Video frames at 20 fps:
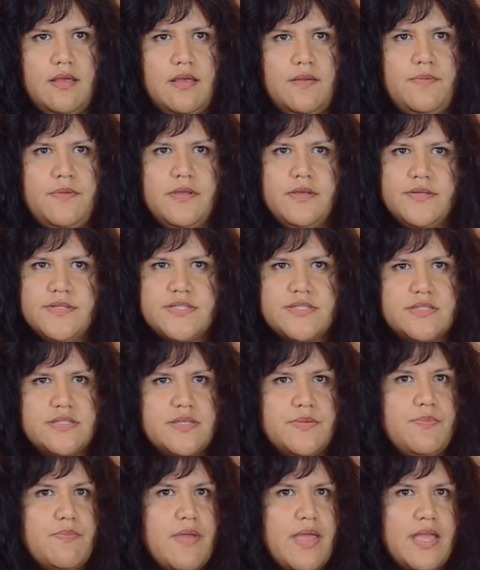Abiko's
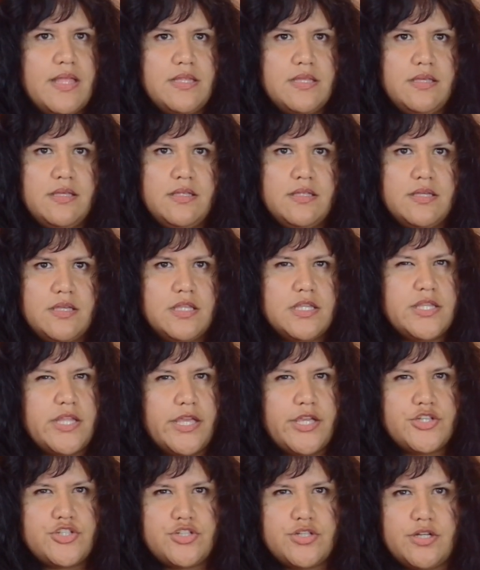demanding
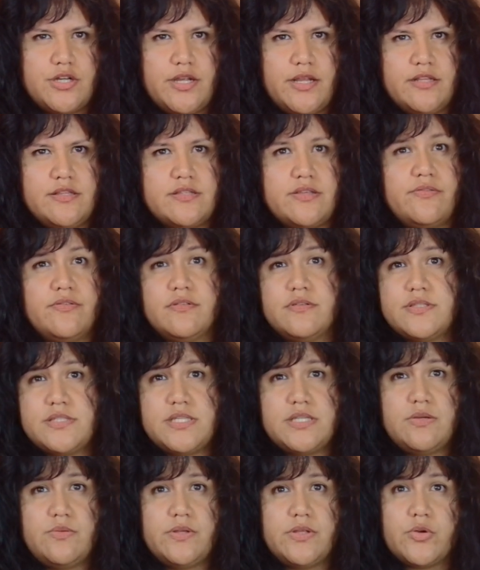nature and
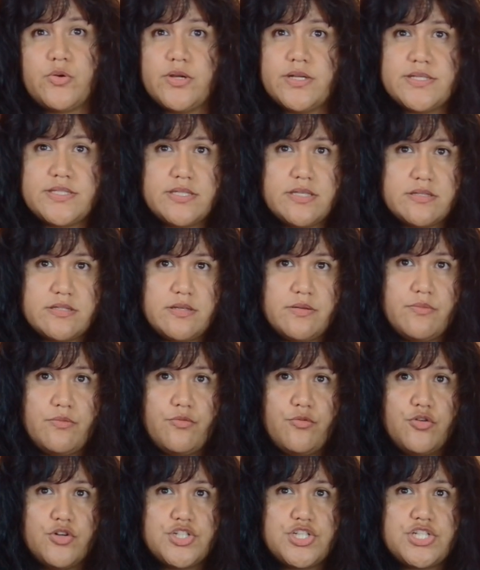difficulty with criticism
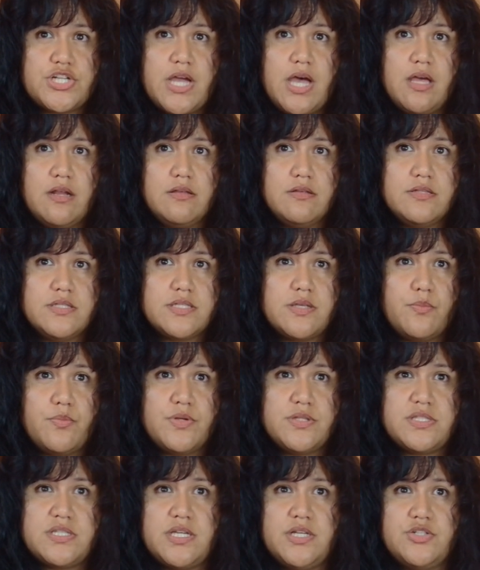foreshadows
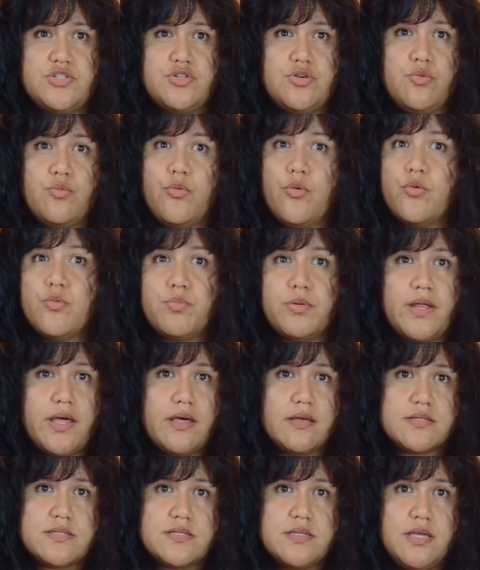potential
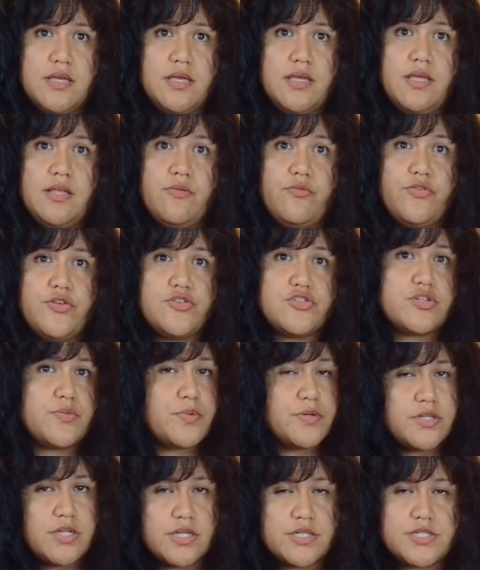roadblocks in future
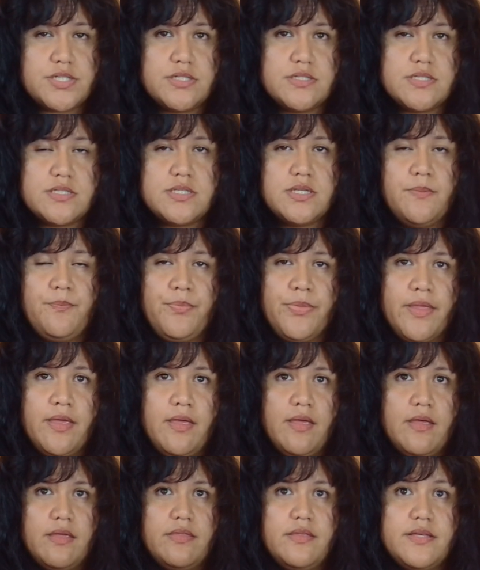productions.
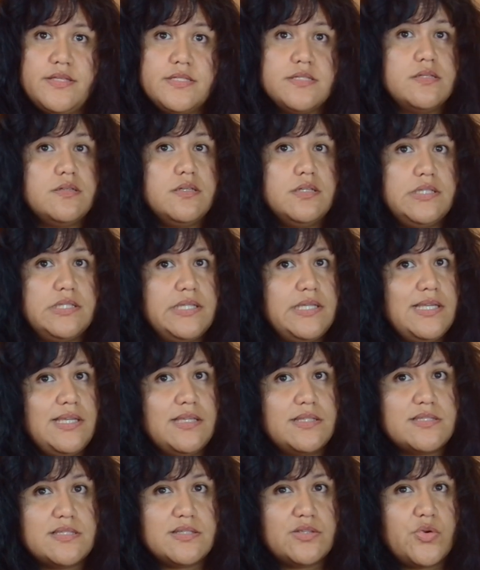This could
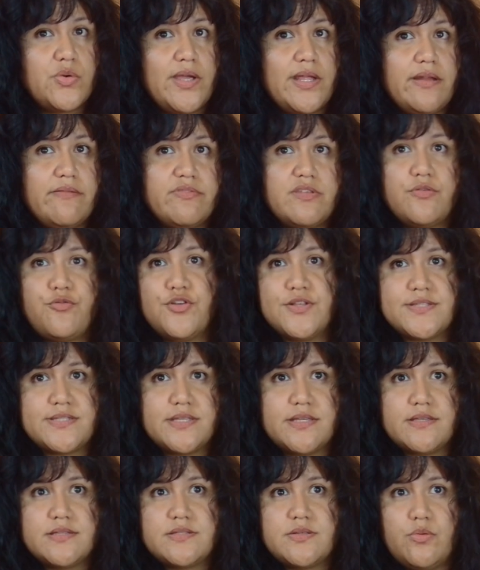lead to creative
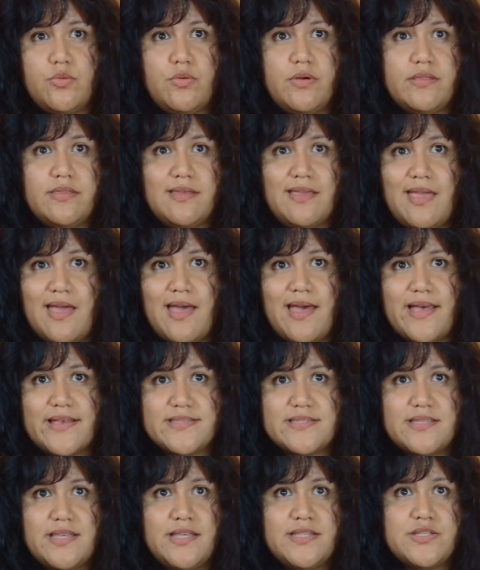differences with the
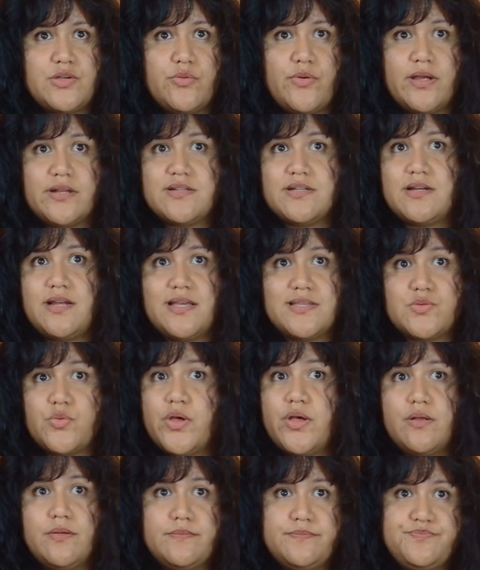cast and director as
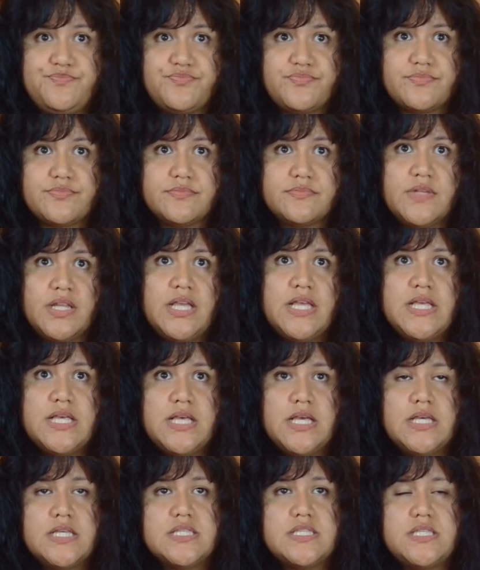well.
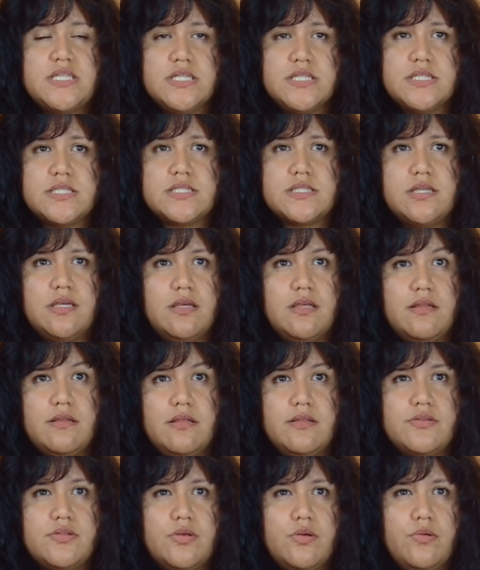6.
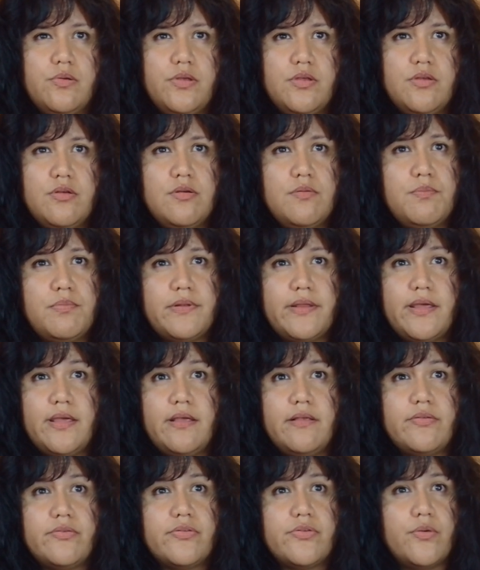The Tokyo
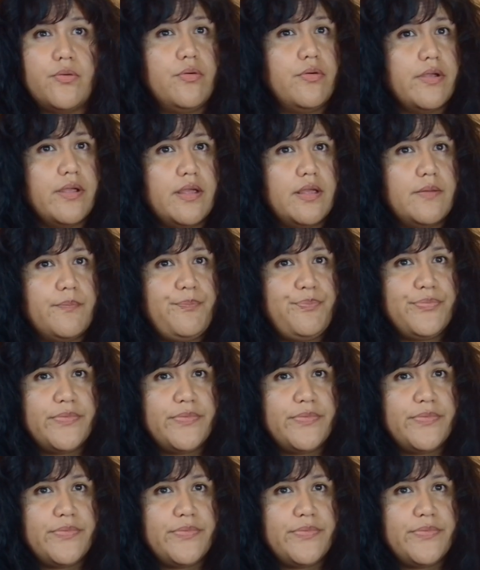Blade story.